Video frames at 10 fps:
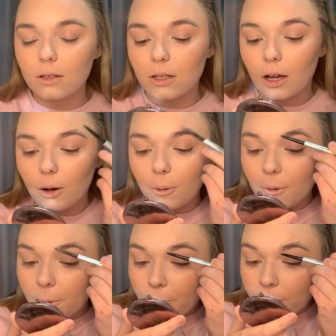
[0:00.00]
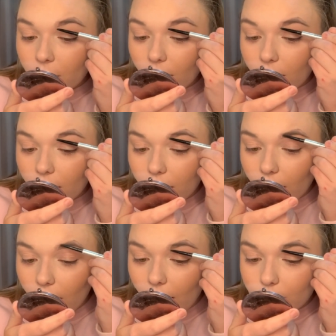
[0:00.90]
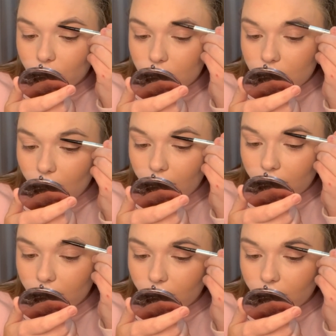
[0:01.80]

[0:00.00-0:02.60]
So yeah, I'm just like,